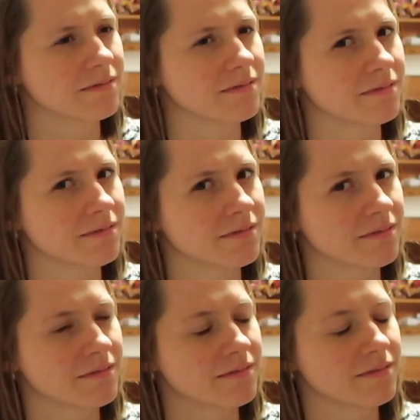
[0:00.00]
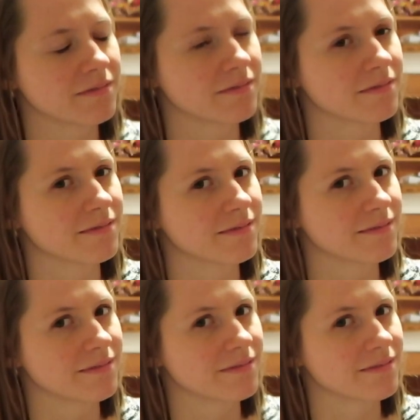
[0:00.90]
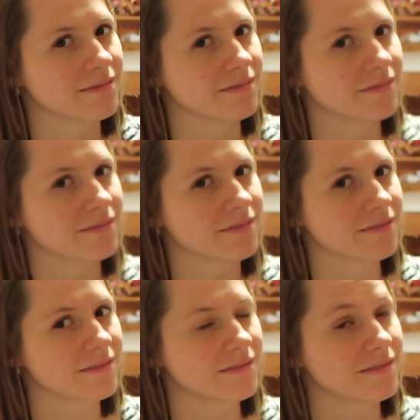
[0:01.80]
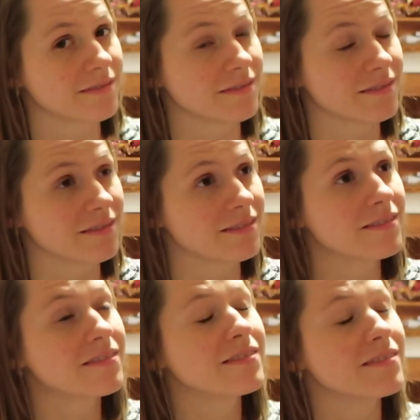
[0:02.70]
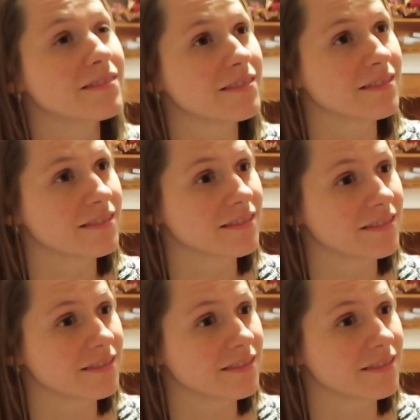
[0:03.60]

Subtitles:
(silent)